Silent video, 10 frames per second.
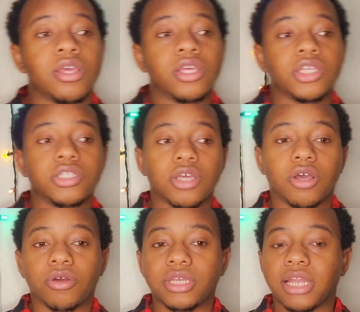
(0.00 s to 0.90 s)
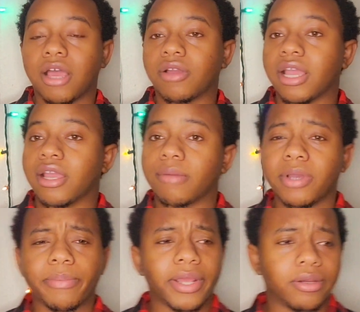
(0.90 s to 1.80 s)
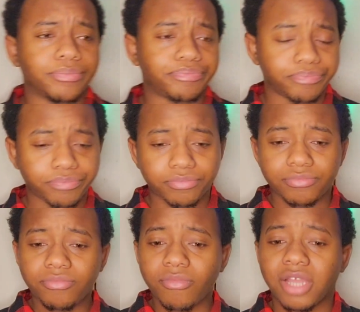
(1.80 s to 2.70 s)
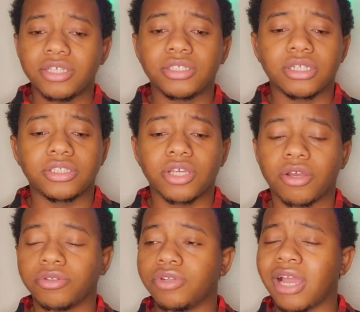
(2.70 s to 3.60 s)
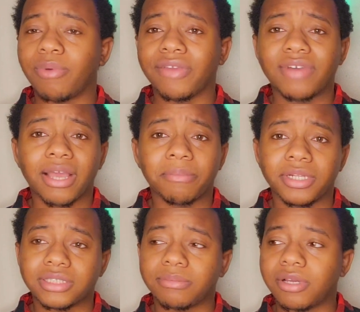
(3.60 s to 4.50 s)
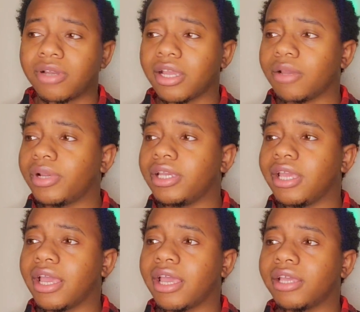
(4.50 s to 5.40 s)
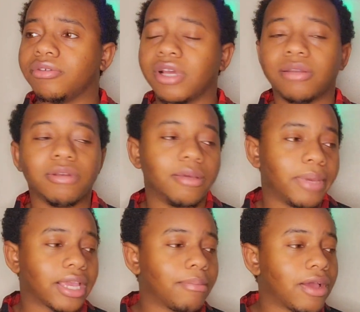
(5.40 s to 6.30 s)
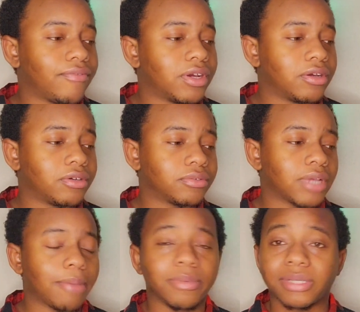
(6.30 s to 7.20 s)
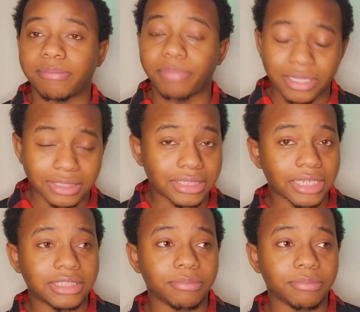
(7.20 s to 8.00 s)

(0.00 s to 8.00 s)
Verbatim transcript: So he like, okay, I'm coming out. So, so, you know, I wait five minutes. I'm like, okay, where he at? You know, I look back at my phone. I'm about to text him